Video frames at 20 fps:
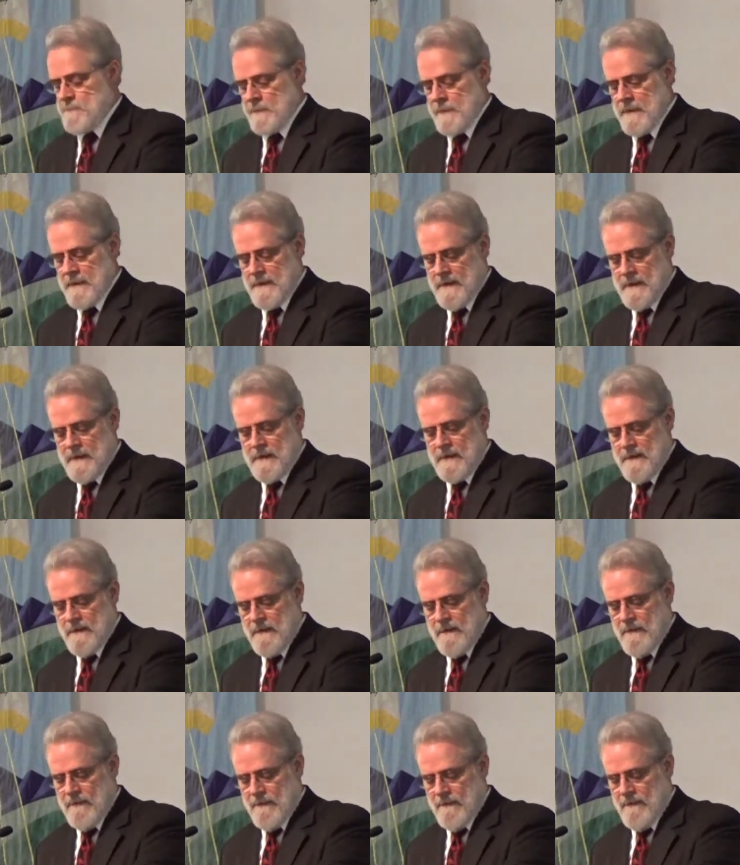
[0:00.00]

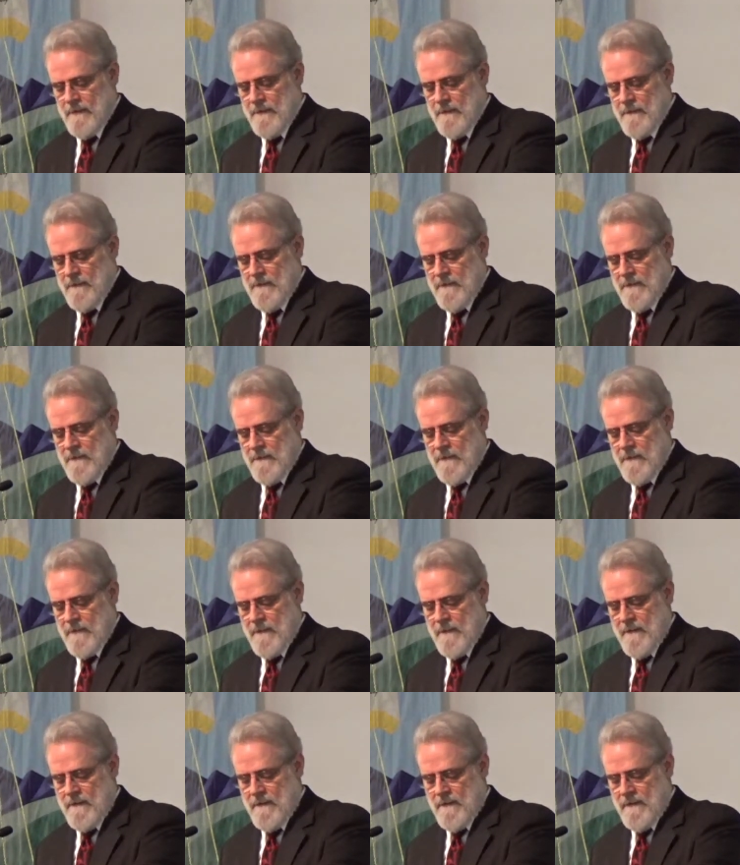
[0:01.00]

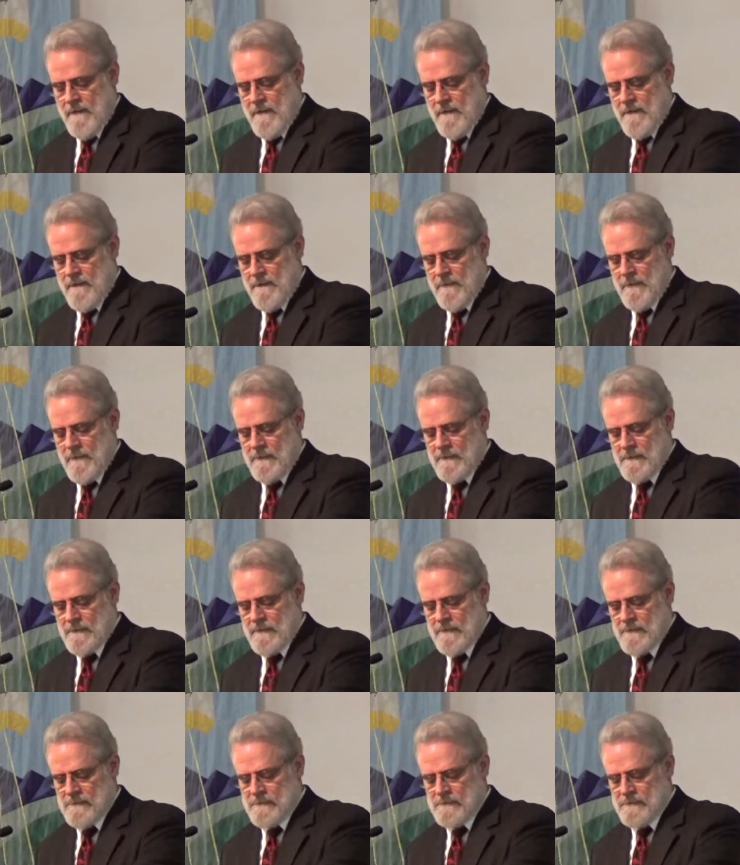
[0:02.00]

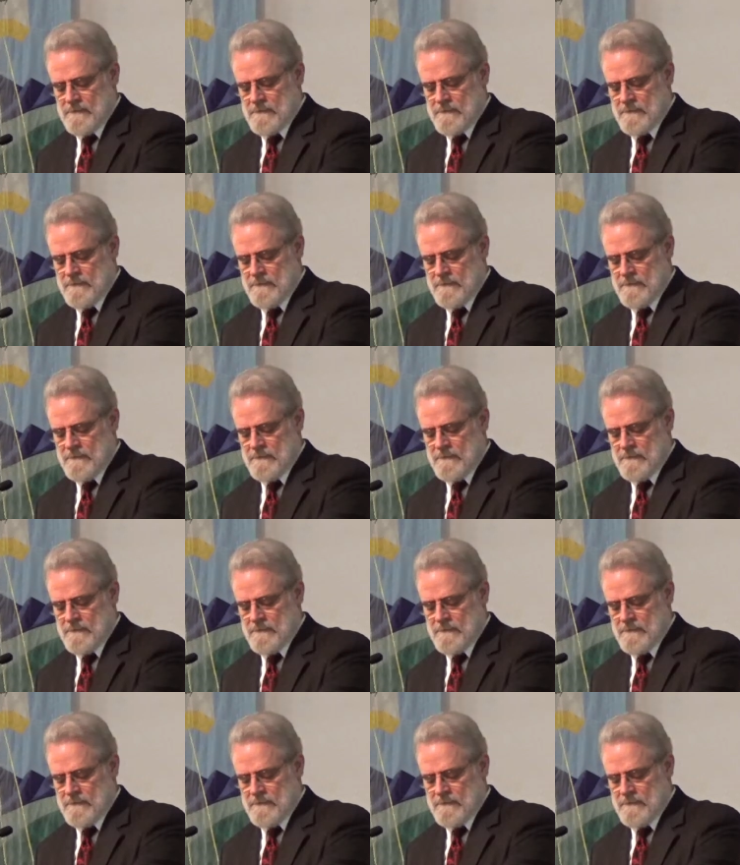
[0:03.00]
[no speech]